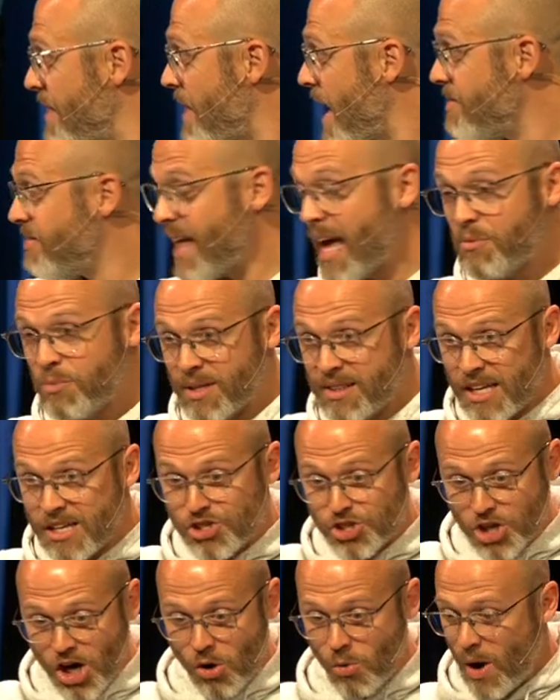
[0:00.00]
And then when
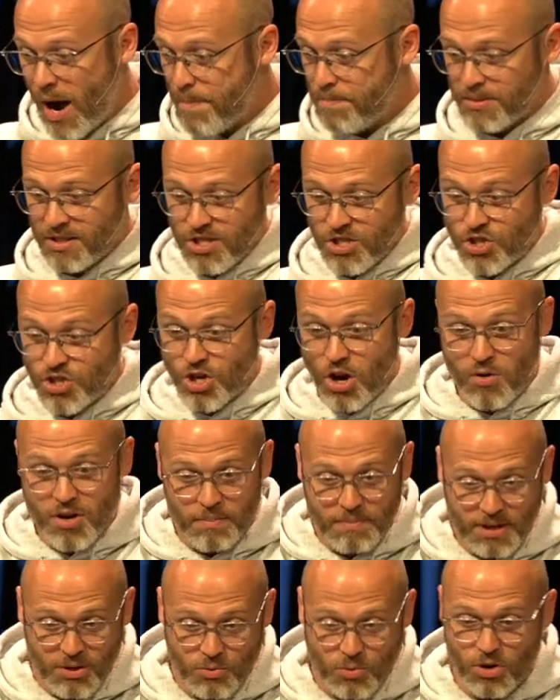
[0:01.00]
they show up and the
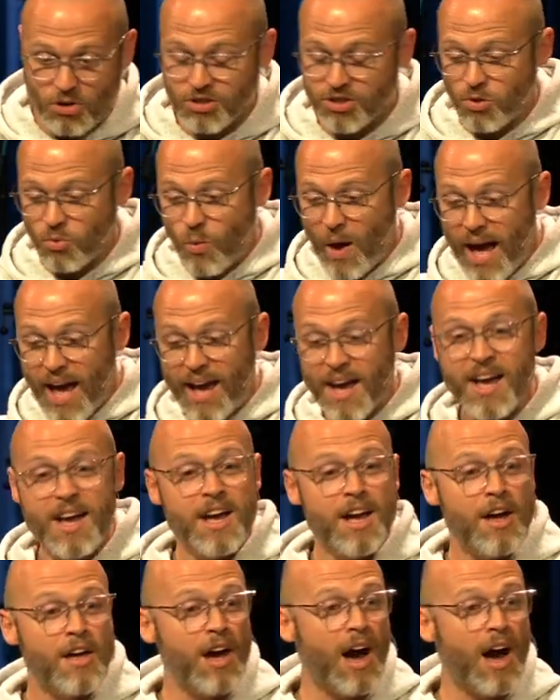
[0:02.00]
stone had been rolled away,